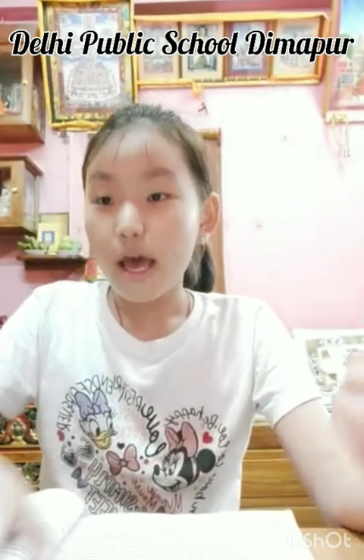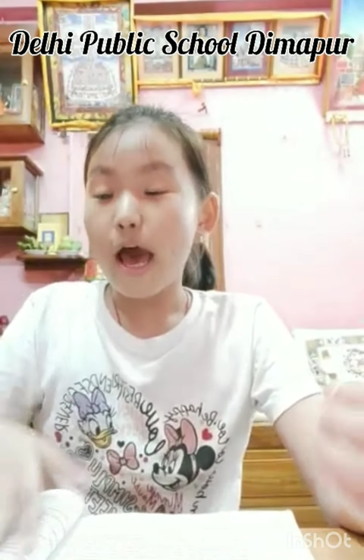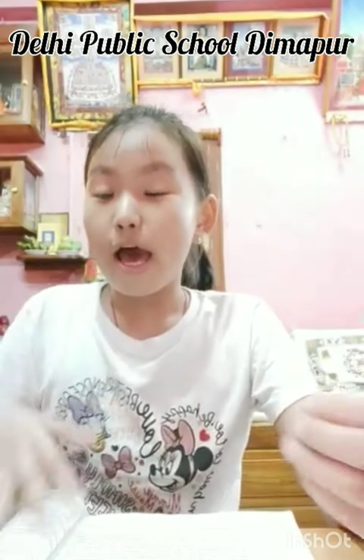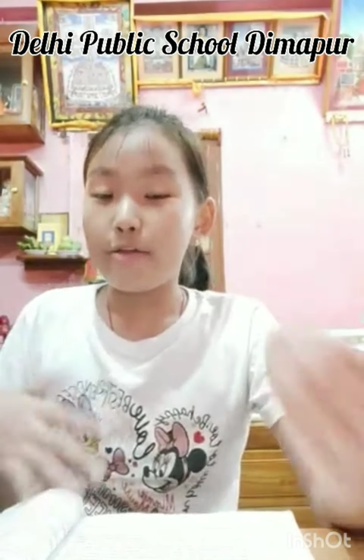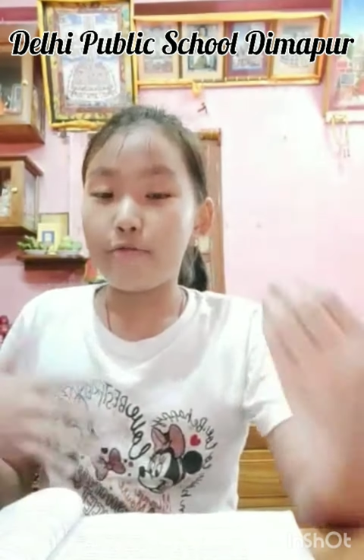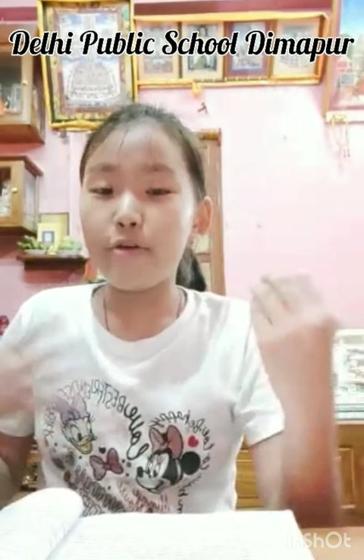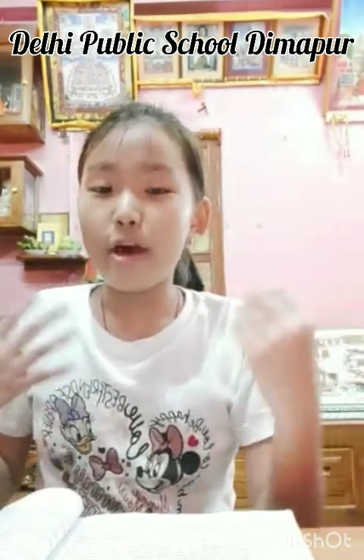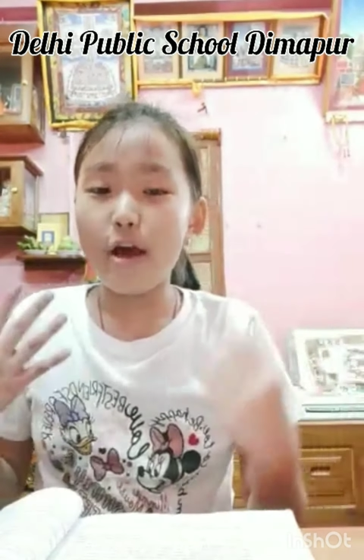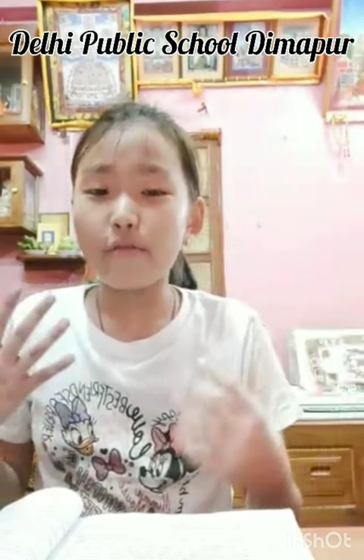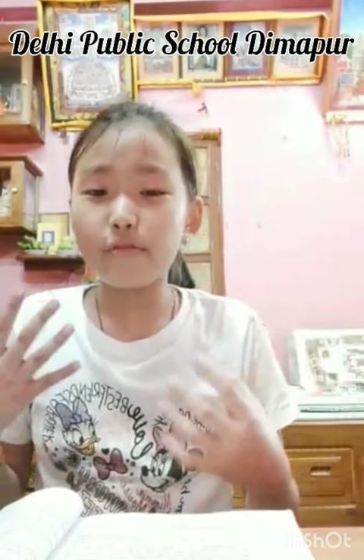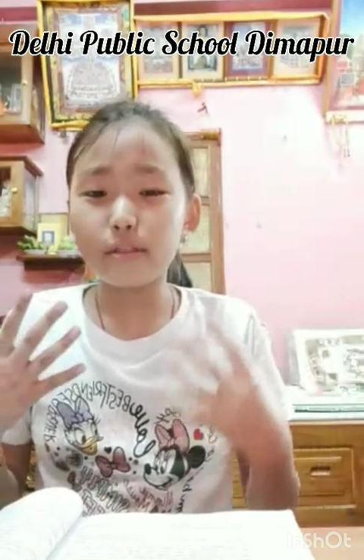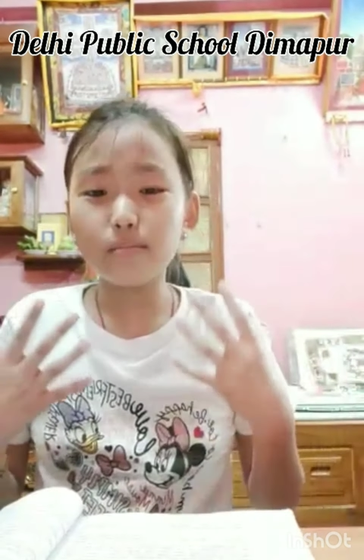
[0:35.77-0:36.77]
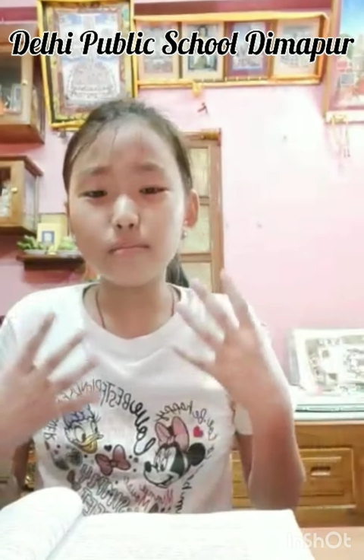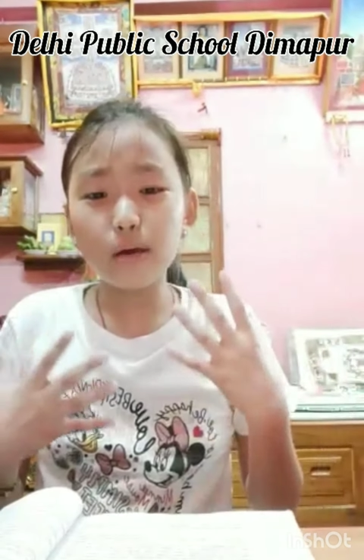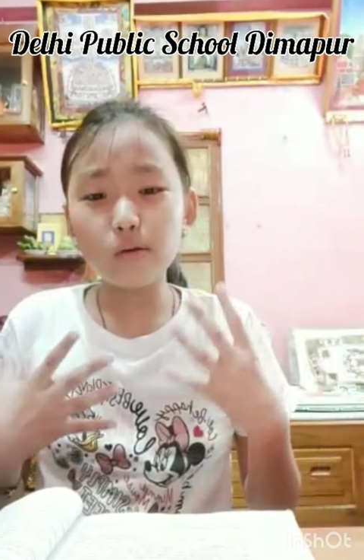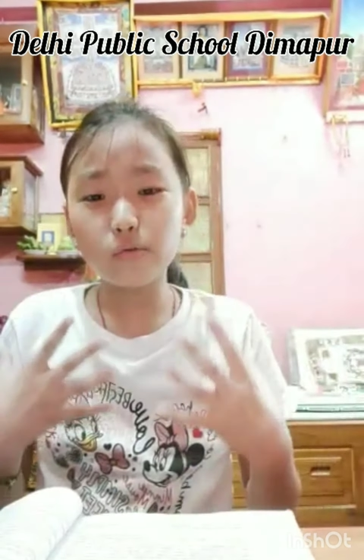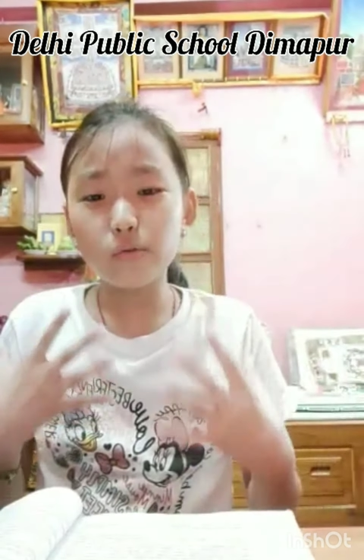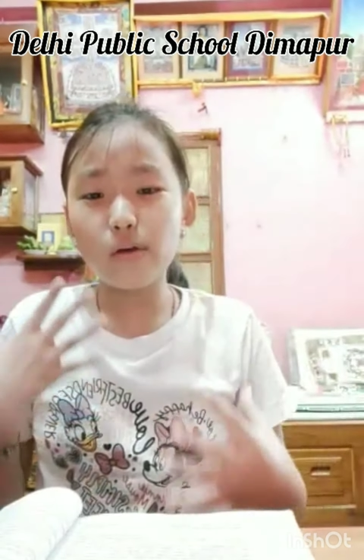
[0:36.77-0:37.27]
And
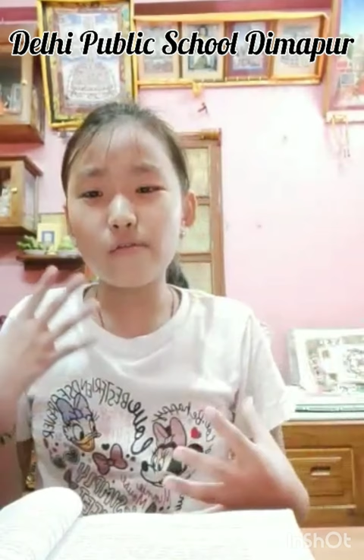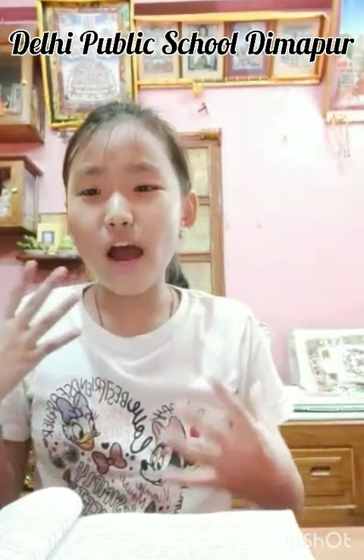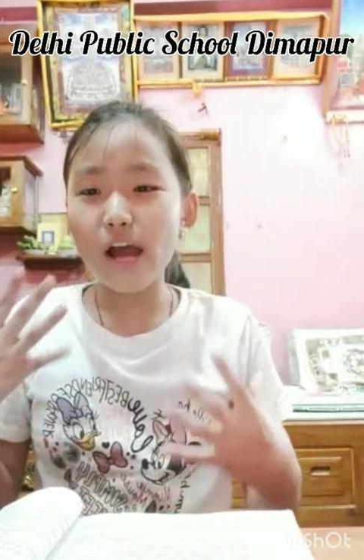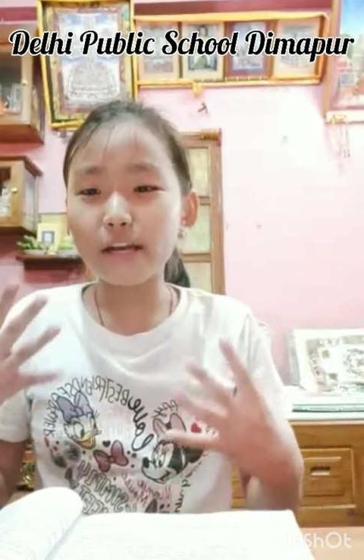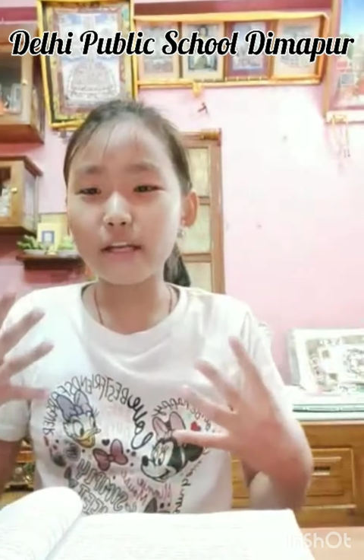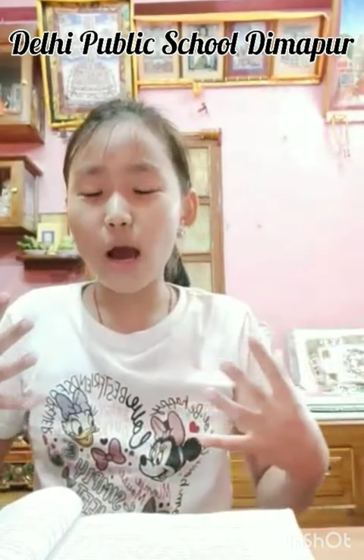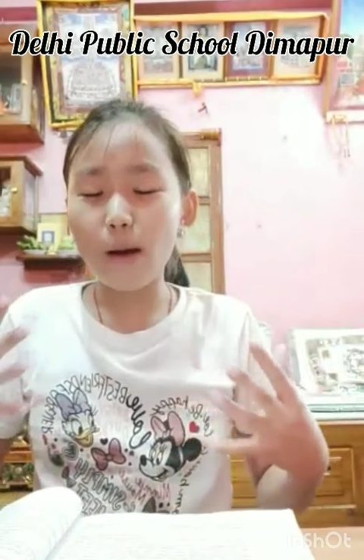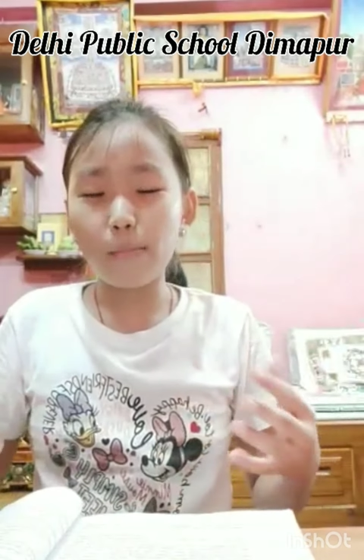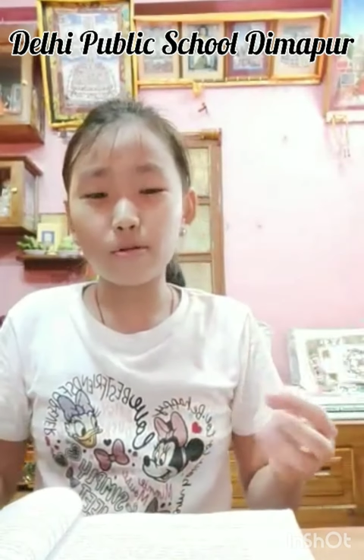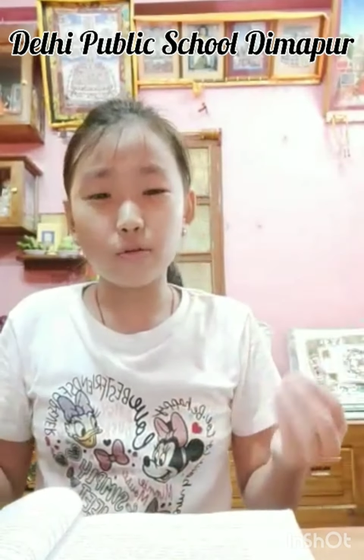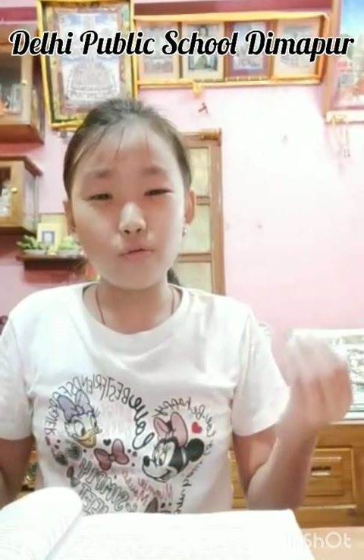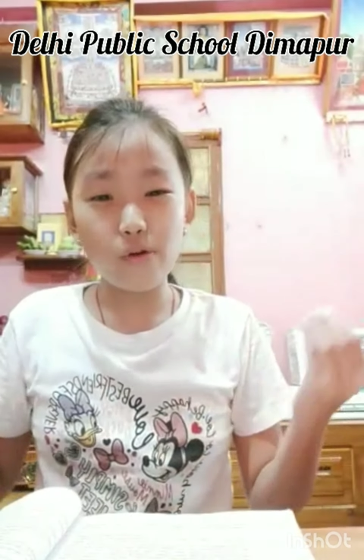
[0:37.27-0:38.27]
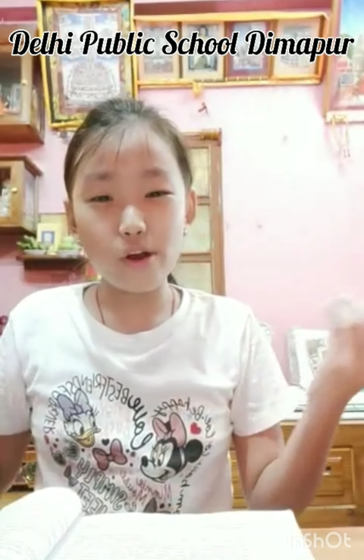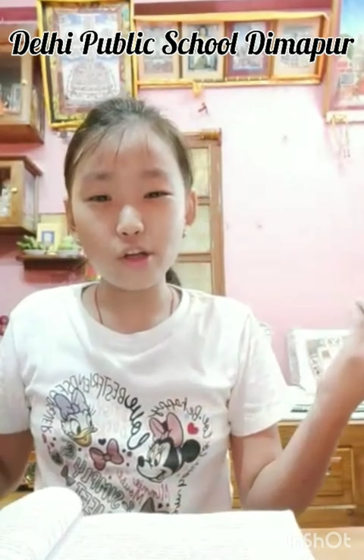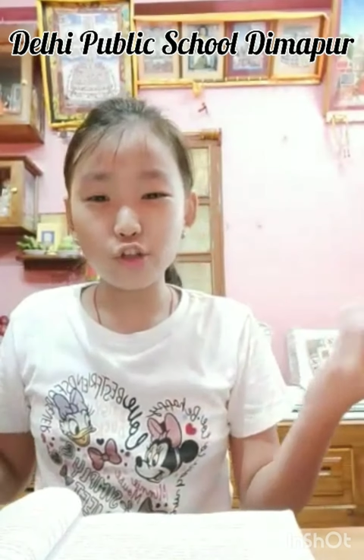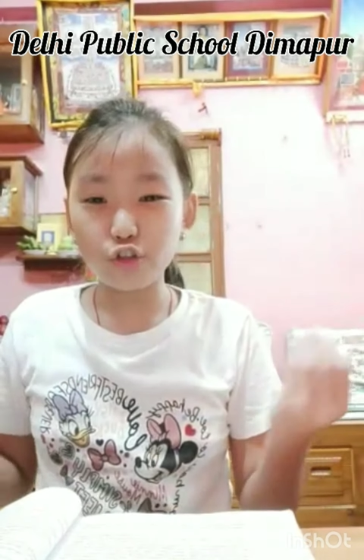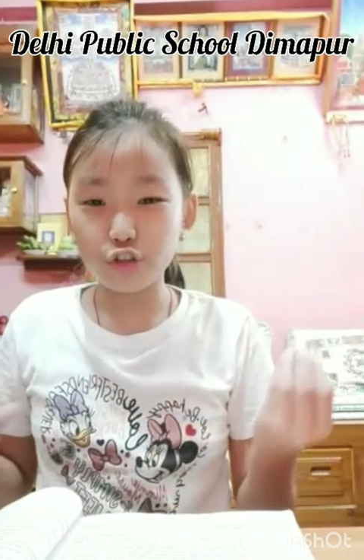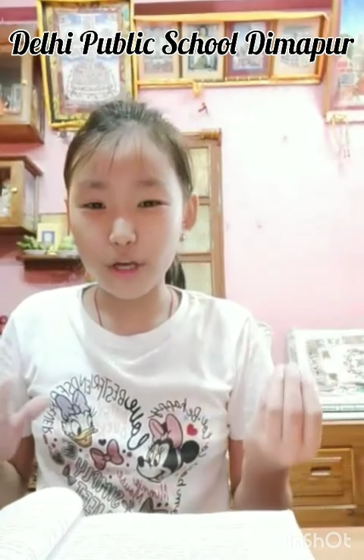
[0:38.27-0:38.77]
sometimes we have idea about the
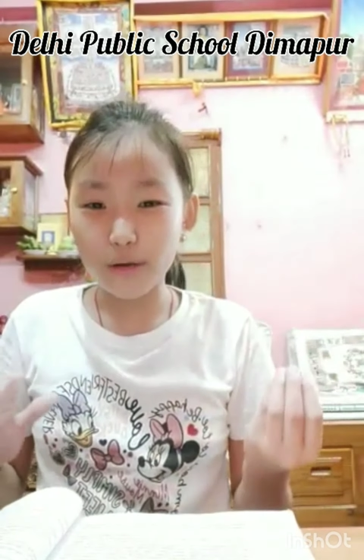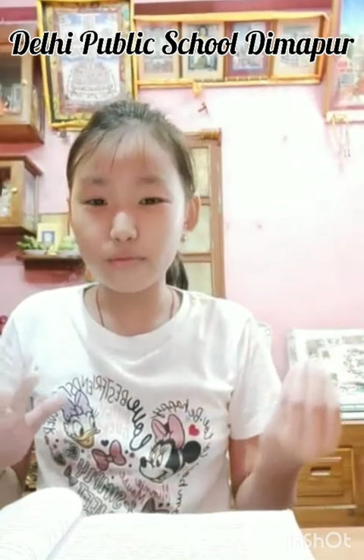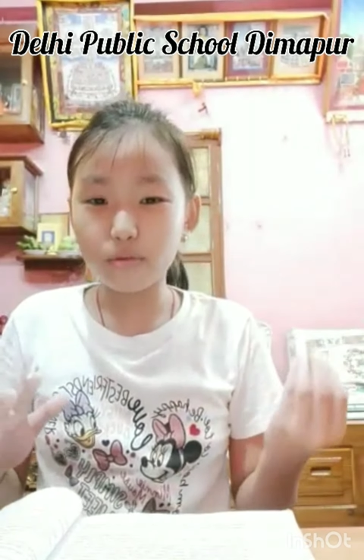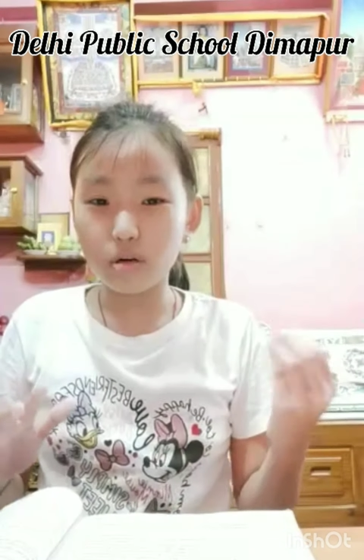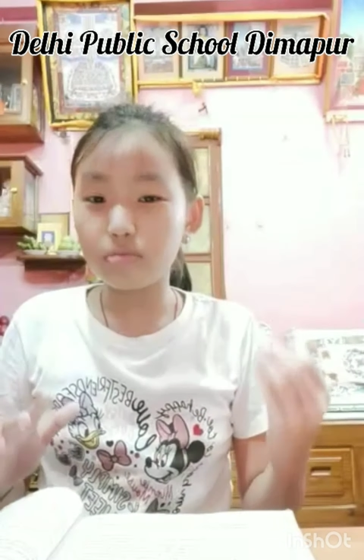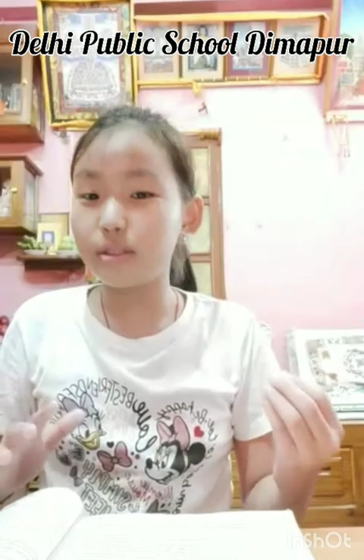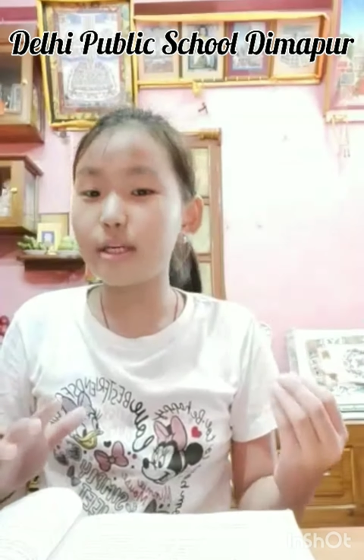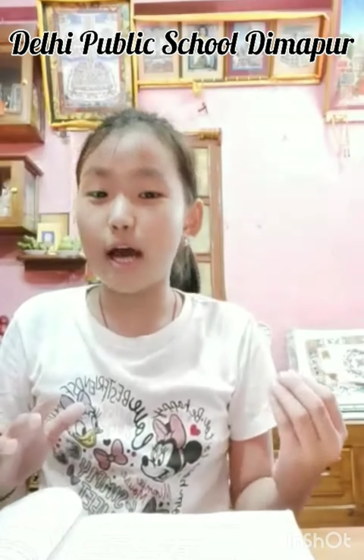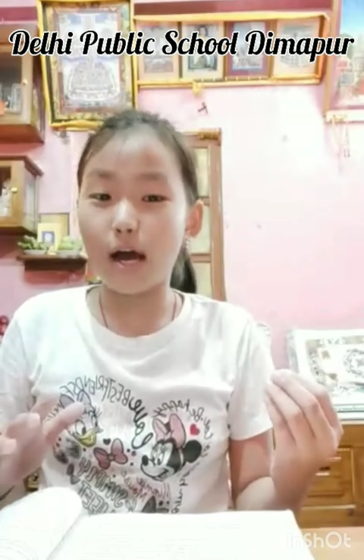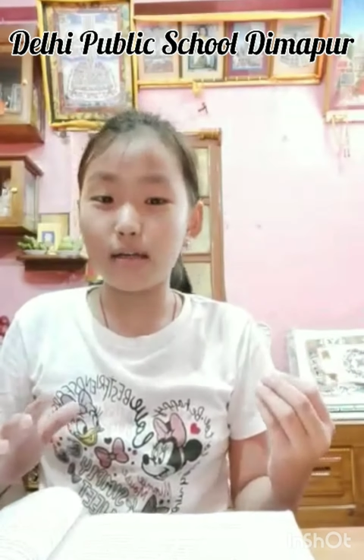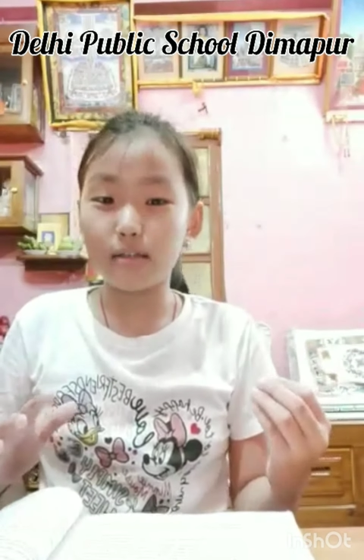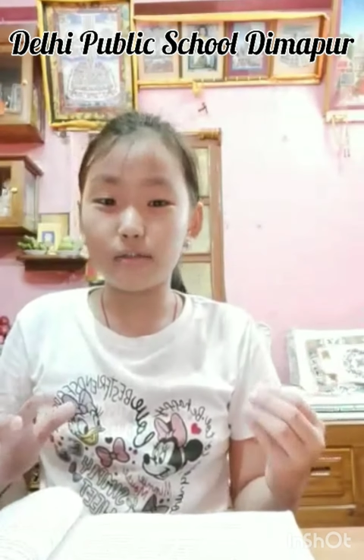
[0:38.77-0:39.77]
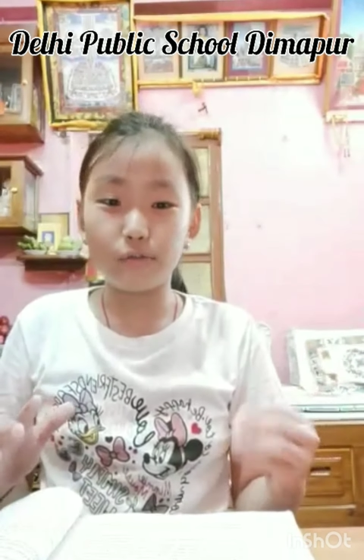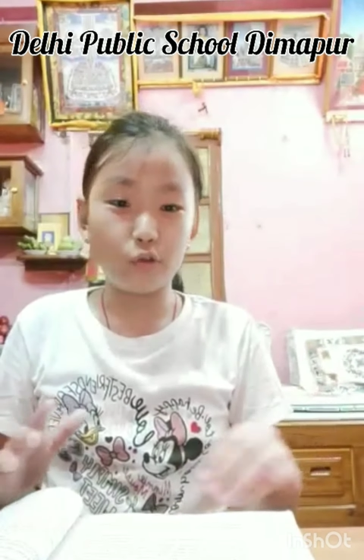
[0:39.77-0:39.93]
various shapes surrounding us.